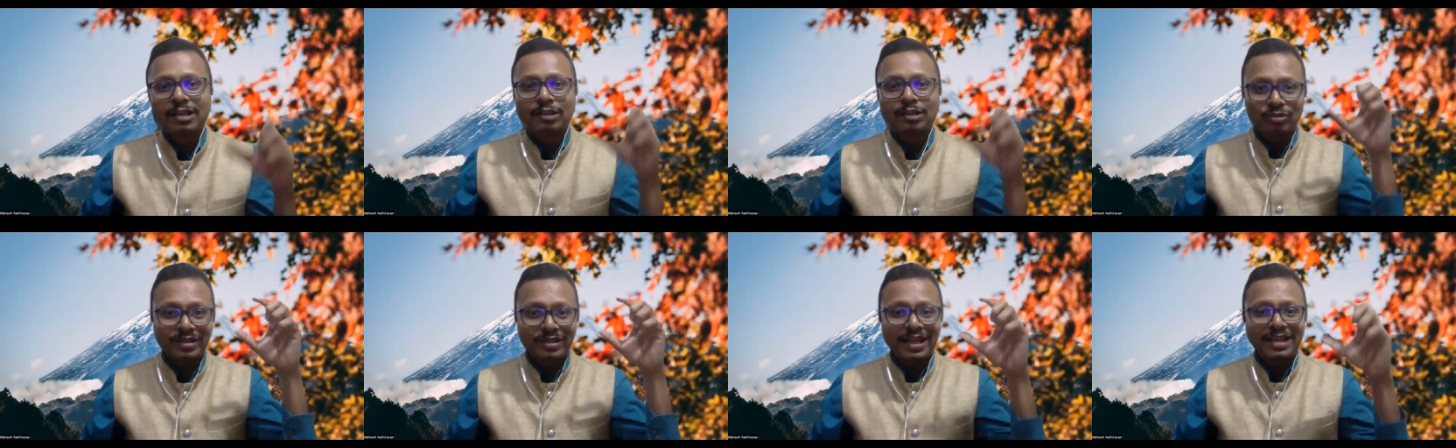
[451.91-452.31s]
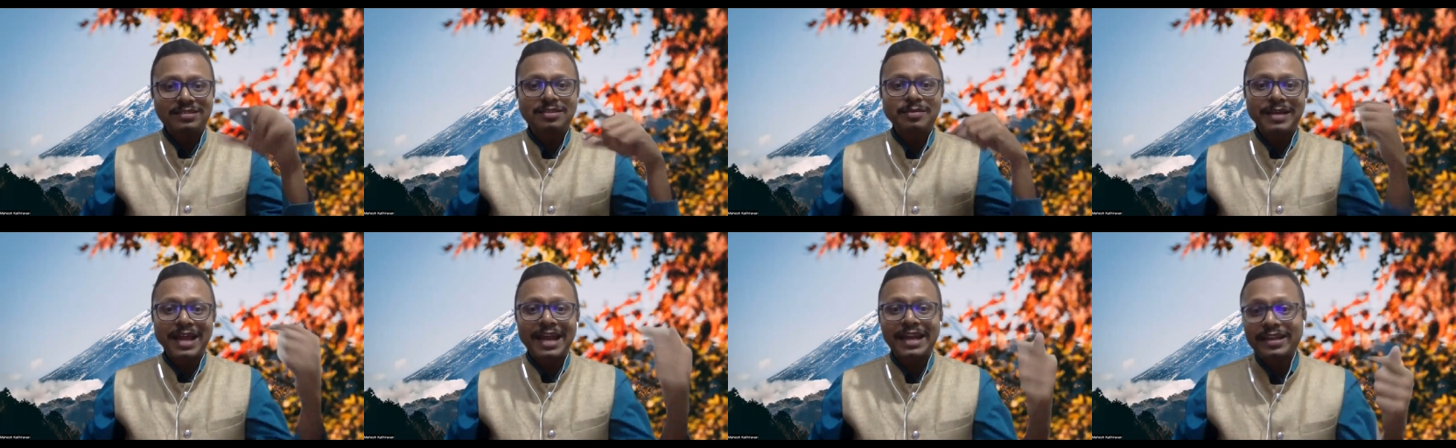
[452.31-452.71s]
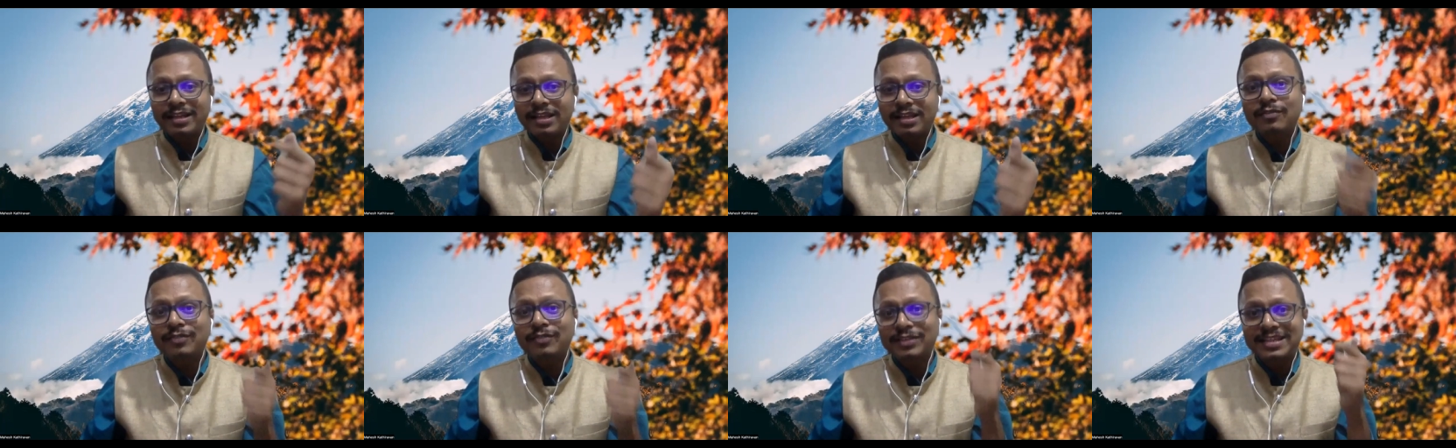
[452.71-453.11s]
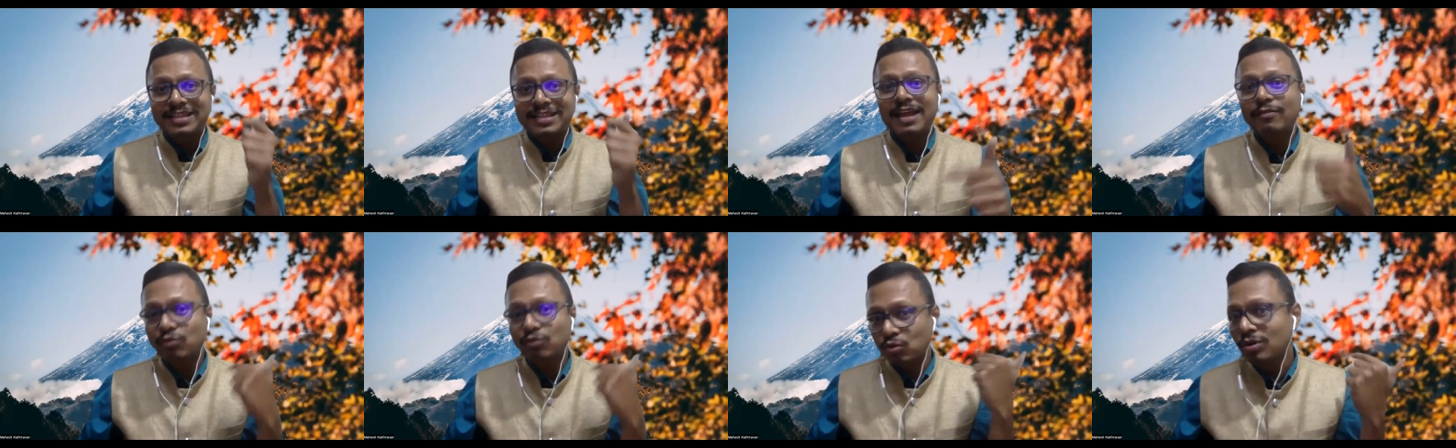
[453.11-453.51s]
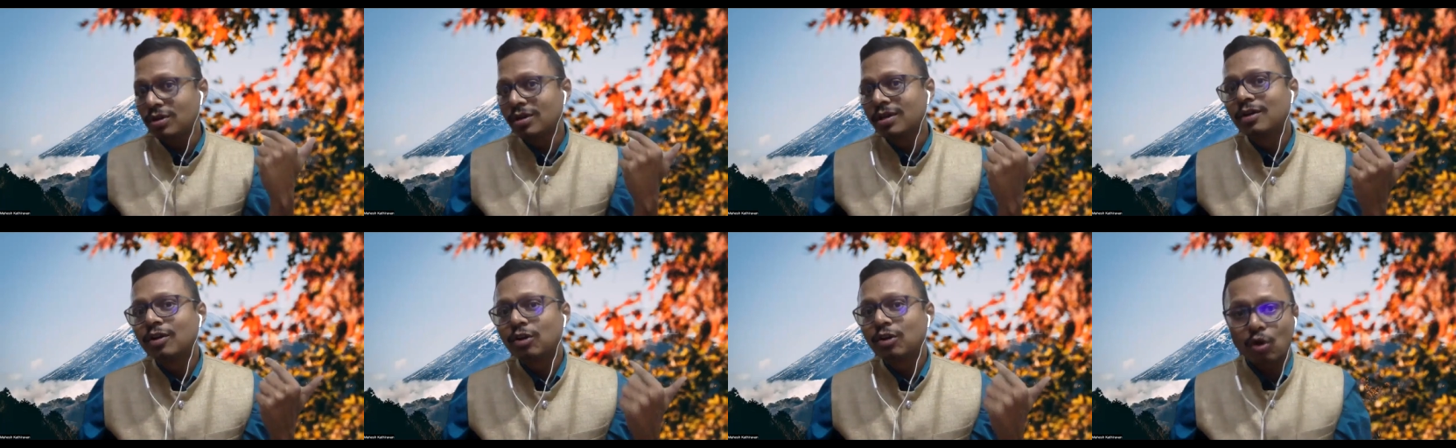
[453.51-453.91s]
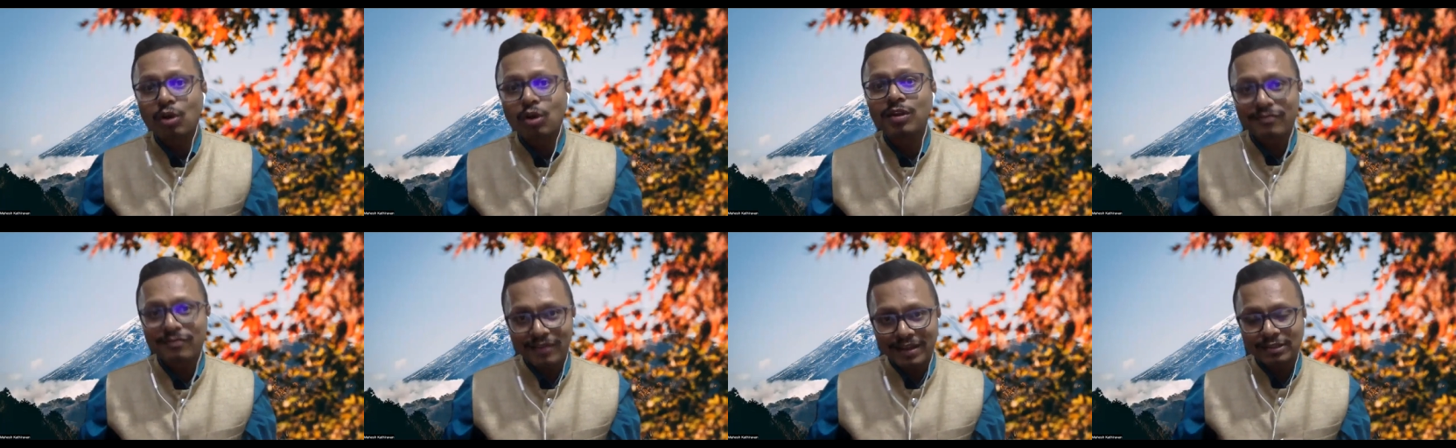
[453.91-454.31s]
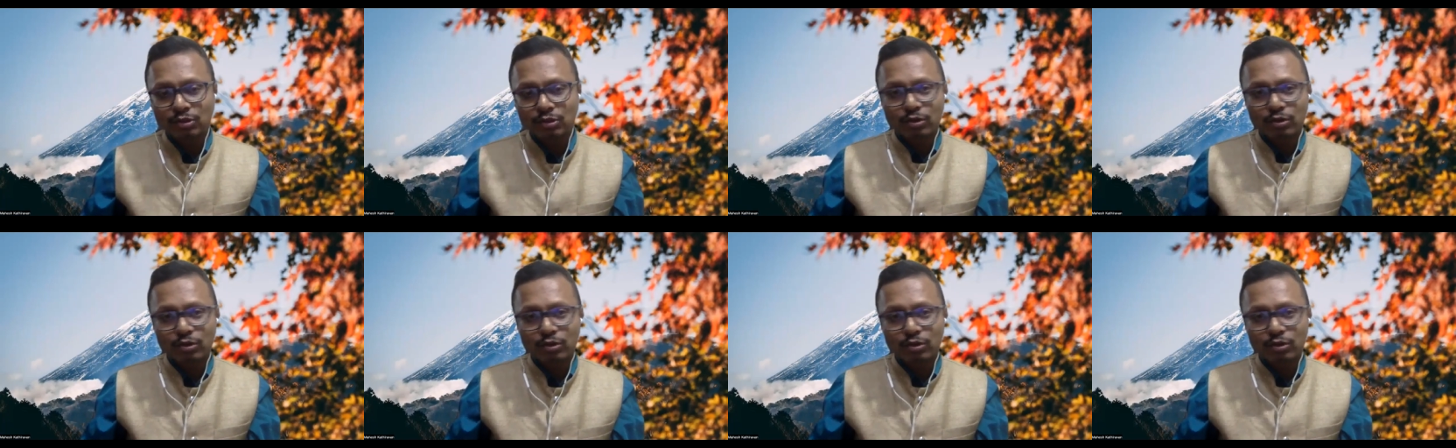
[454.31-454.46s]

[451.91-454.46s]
So there are some criteria which they have to qualify.